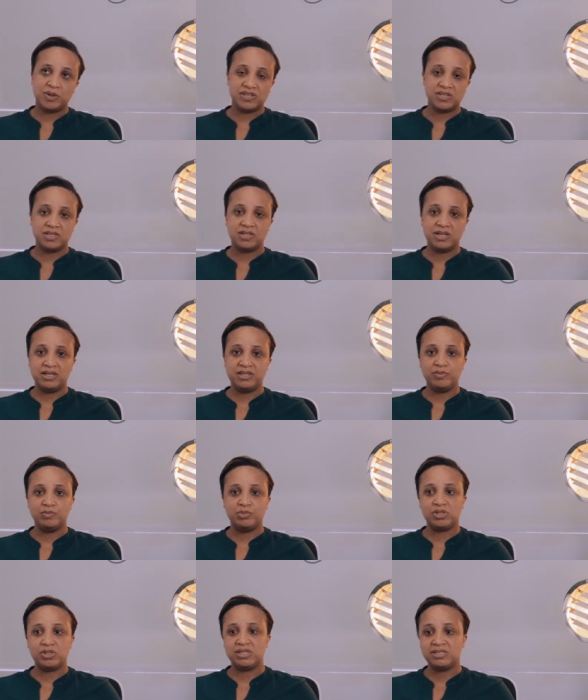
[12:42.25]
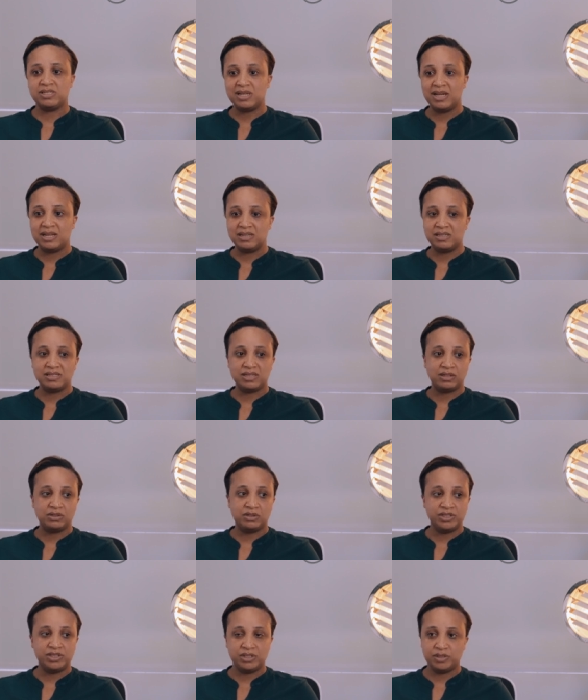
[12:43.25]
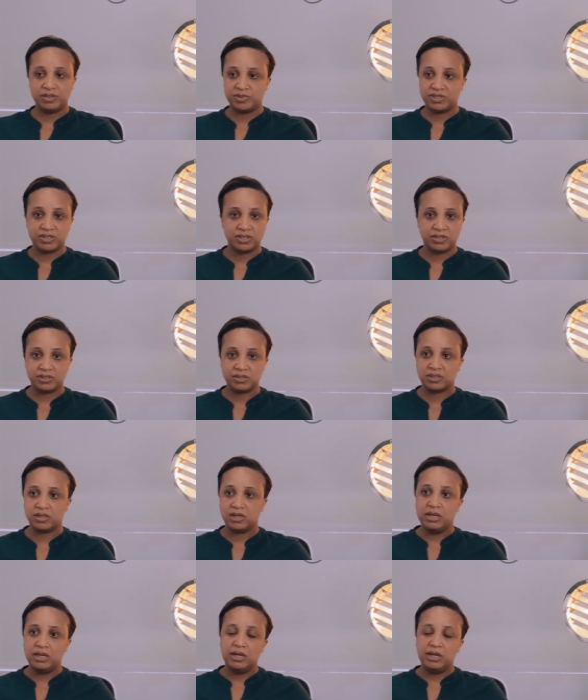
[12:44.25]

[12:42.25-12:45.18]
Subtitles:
particularly important to any technology business,